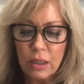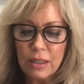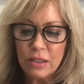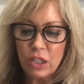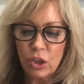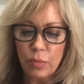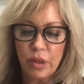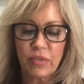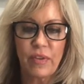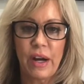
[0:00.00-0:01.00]

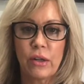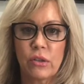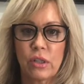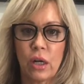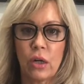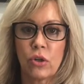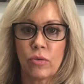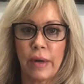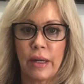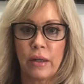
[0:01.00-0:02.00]
Dehumidifiers are
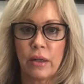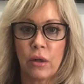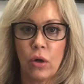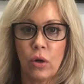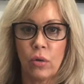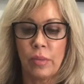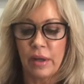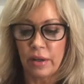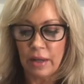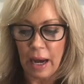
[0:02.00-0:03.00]
great in a home
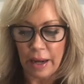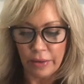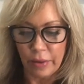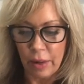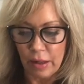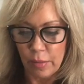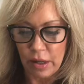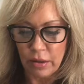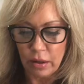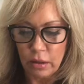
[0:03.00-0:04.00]
and highly
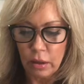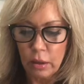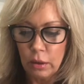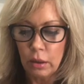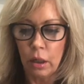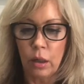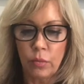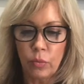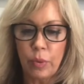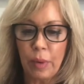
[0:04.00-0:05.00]
recommended.
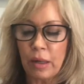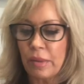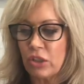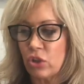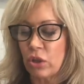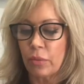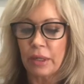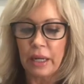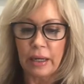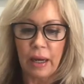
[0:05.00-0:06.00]
We want to make sure that we're
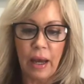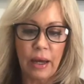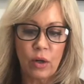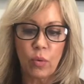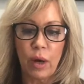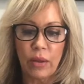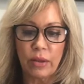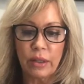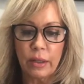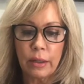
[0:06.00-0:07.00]
getting a high
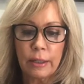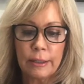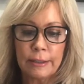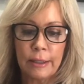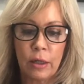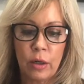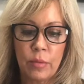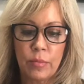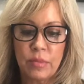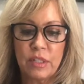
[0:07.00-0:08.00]
quality
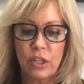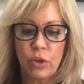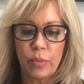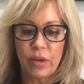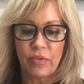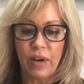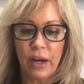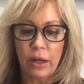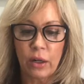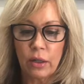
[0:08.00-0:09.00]

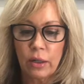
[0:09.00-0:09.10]
dehumidifier